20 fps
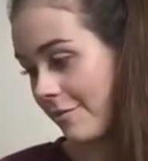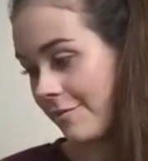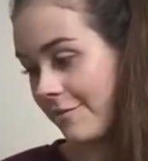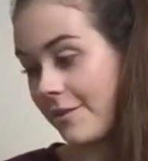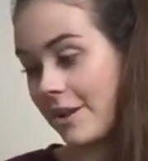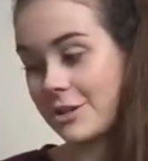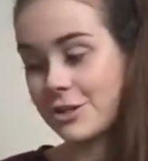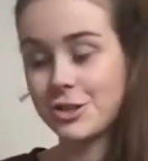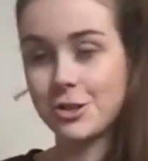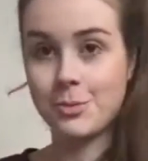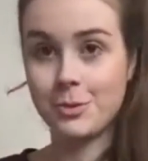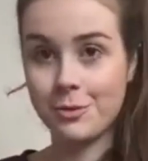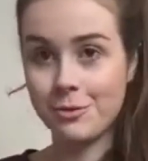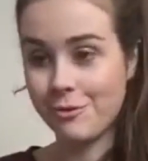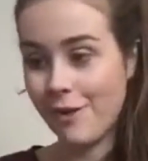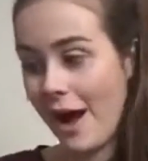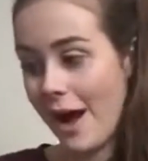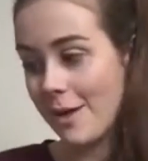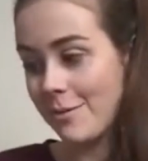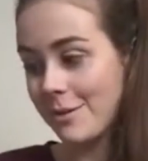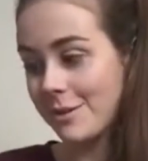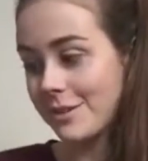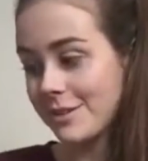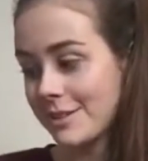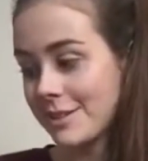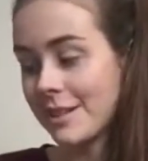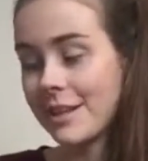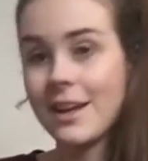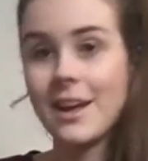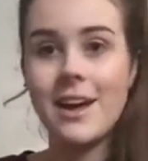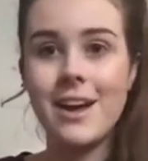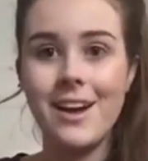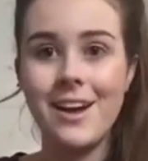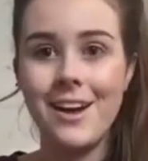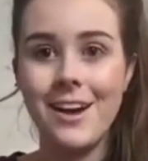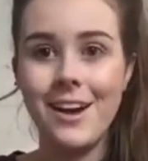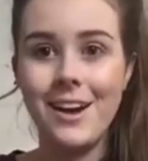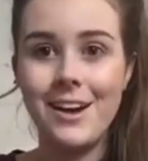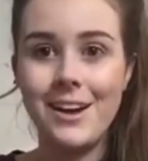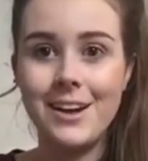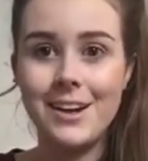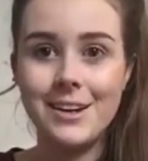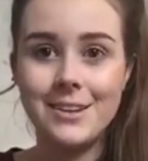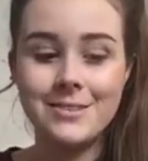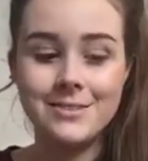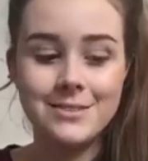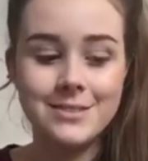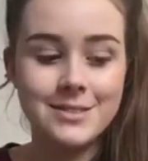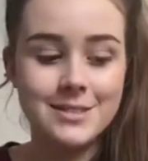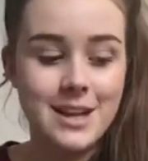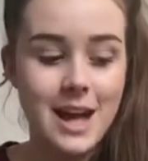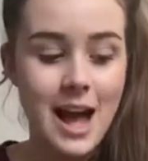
vegetable fibres, um,